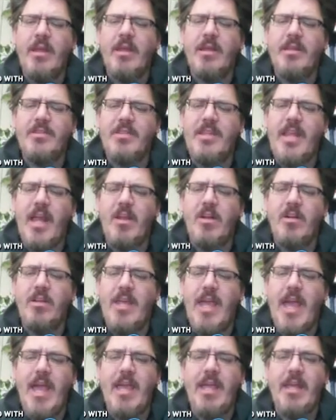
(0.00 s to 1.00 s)
Standard
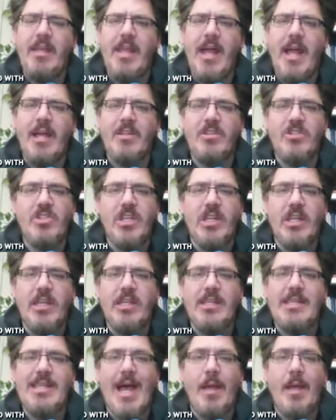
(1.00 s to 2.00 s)

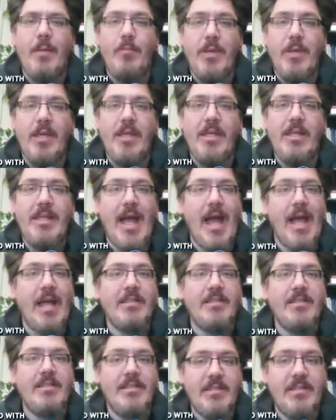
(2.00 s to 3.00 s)

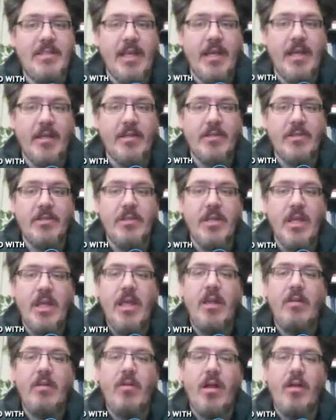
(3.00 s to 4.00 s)
K.G.B.6
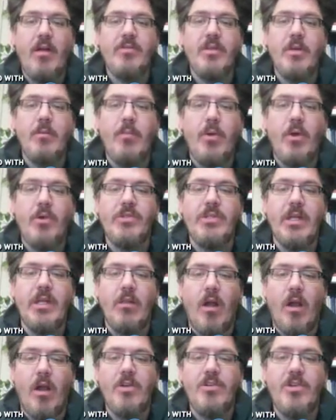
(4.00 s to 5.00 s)
involves composing
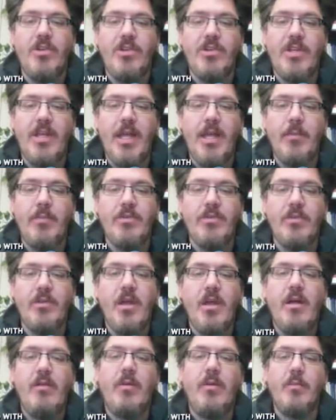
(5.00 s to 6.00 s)
larger shapes
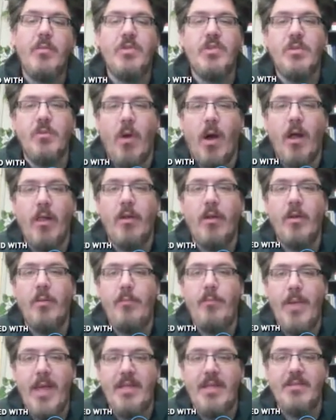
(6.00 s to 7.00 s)
from smaller
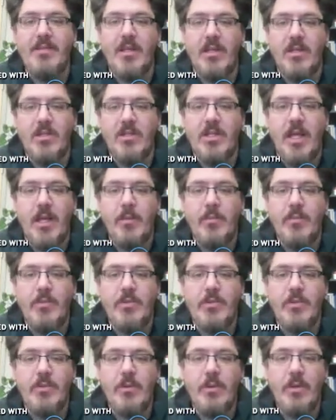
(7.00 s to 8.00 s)
basic
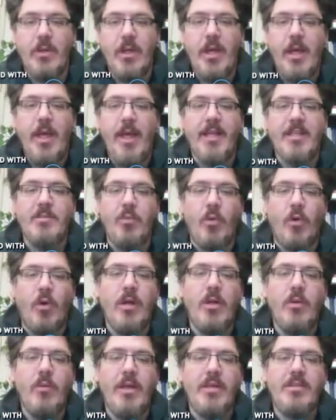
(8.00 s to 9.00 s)
shapes.
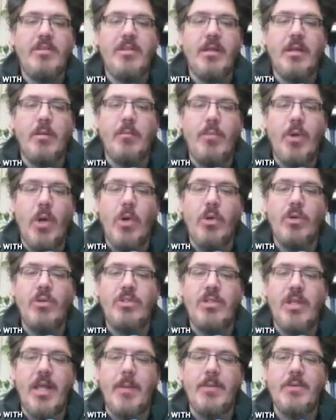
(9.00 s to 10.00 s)
Exploring ways to compose
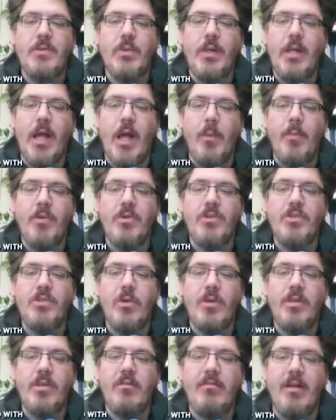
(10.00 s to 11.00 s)
shapes will help your
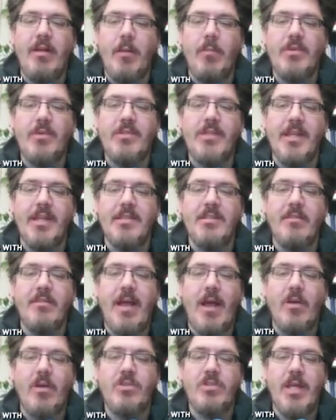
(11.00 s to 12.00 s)
student develop a sense of
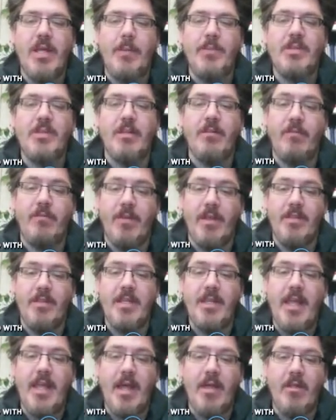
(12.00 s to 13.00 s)
how shapes can fit
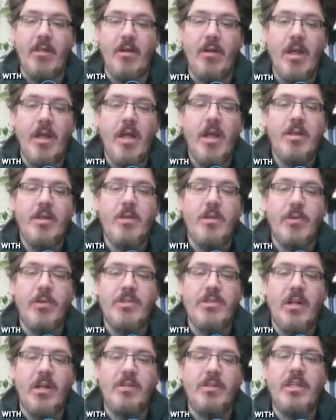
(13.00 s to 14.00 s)
together to
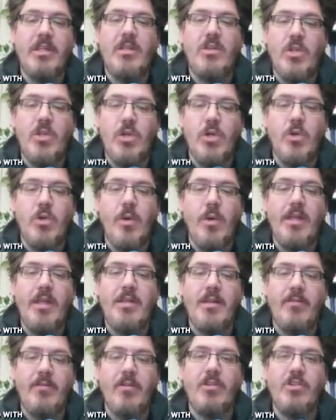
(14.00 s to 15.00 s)
result in new and
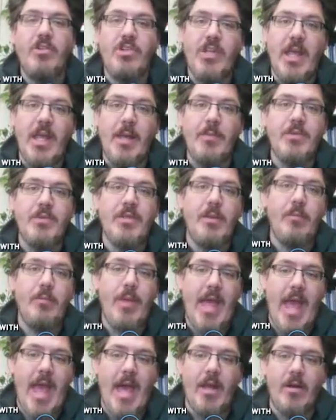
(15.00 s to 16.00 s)
different shapes and
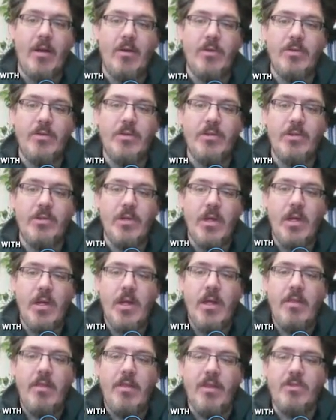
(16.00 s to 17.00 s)
patterns.
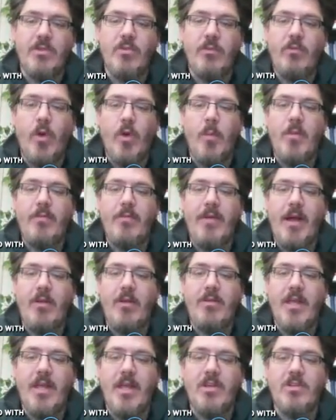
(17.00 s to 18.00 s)
This will form the
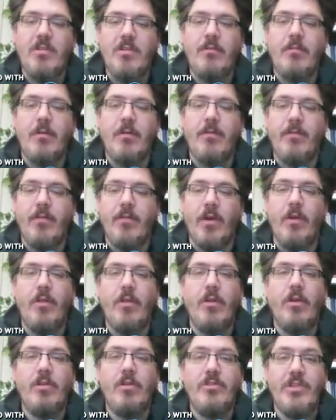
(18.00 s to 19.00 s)
foundation for
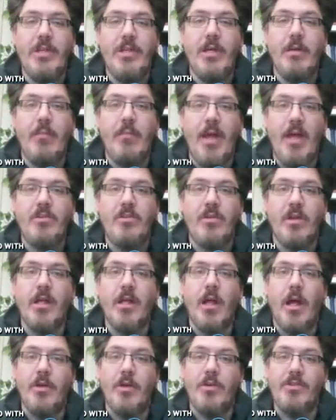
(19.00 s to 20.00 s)
further geometric
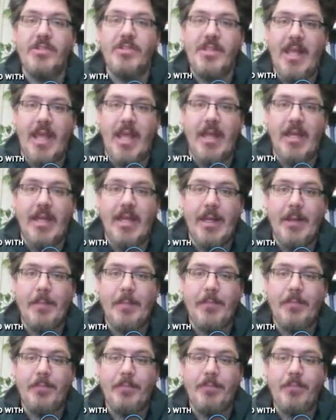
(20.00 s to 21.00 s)
understanding.
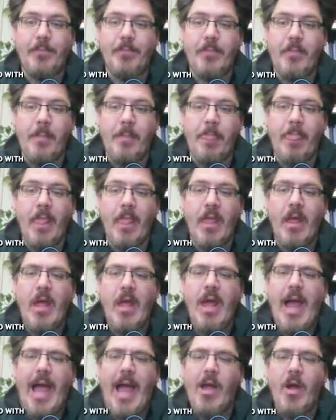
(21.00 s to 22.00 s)

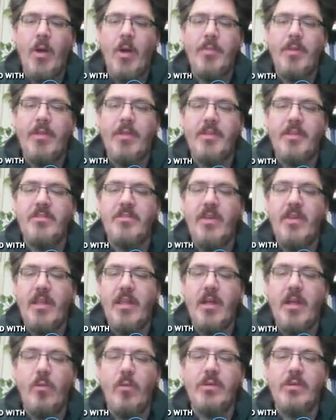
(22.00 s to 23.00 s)
I hope that this
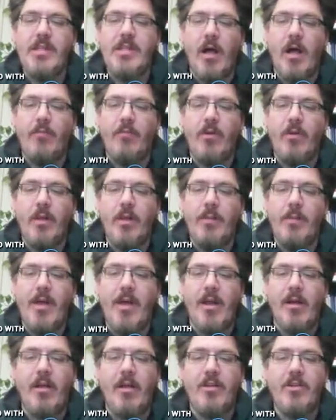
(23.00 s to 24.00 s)
video was helpful in
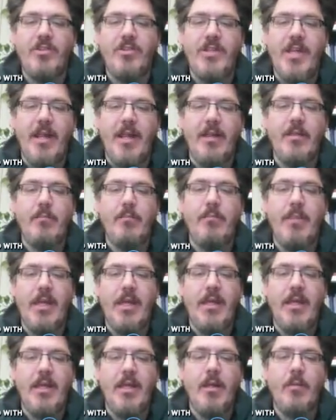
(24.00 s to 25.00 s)
better understanding the
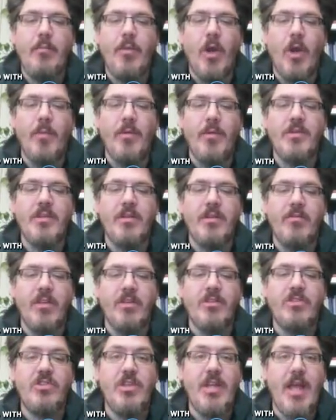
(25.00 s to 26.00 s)
meaning and purpose of
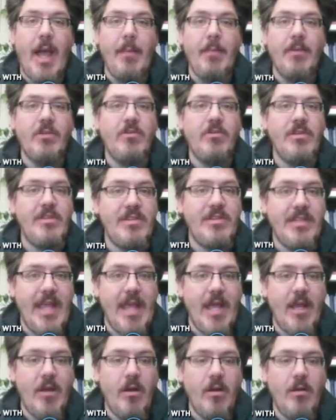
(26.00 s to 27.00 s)
this geometry
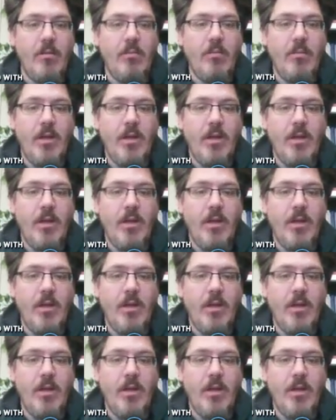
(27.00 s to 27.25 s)
standard.